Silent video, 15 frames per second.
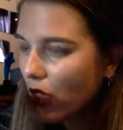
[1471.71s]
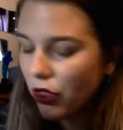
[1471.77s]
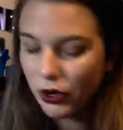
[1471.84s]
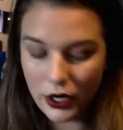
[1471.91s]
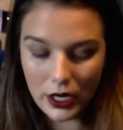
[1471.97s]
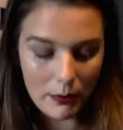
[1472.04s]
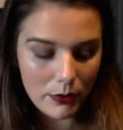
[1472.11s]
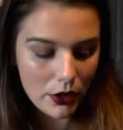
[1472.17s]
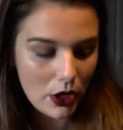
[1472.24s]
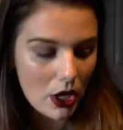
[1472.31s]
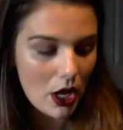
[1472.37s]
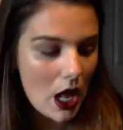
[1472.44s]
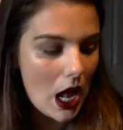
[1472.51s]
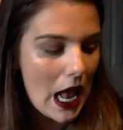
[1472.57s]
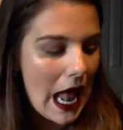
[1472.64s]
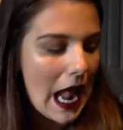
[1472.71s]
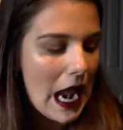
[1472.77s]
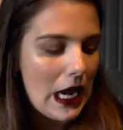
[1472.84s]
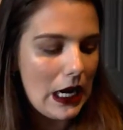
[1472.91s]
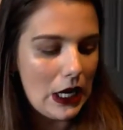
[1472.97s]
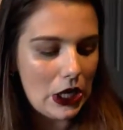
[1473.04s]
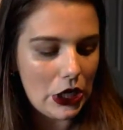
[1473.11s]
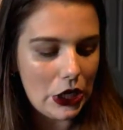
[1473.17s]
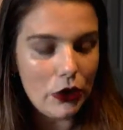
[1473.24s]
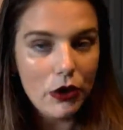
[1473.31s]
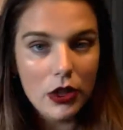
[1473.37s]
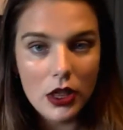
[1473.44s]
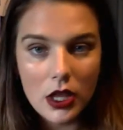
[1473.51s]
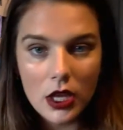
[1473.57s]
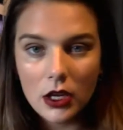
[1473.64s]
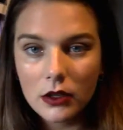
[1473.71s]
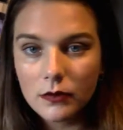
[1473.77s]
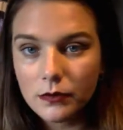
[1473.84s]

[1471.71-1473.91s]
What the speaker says: They're named Le Youth.